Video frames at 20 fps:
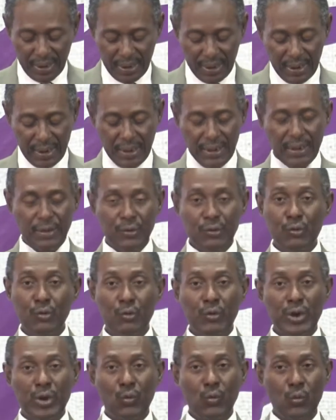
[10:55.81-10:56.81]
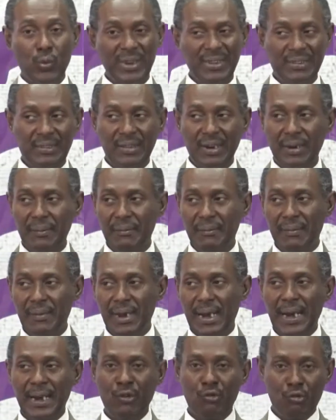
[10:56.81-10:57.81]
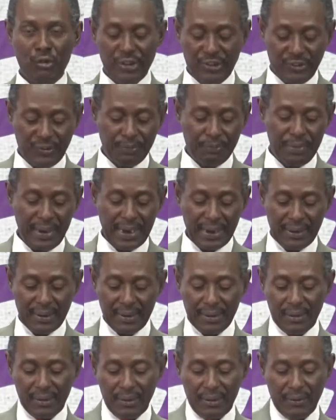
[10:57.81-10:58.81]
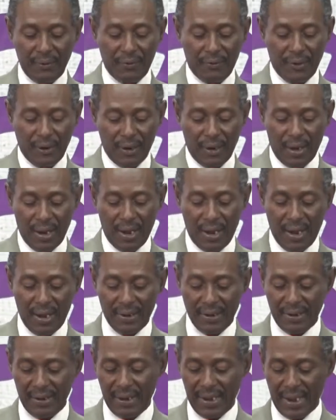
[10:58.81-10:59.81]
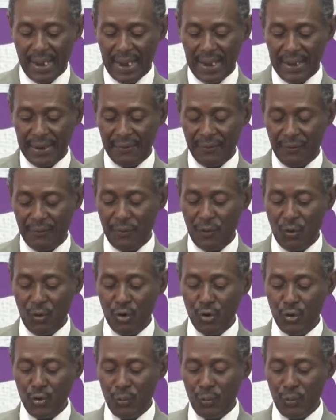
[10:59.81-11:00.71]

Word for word: he grew in wisdom and respect for God and for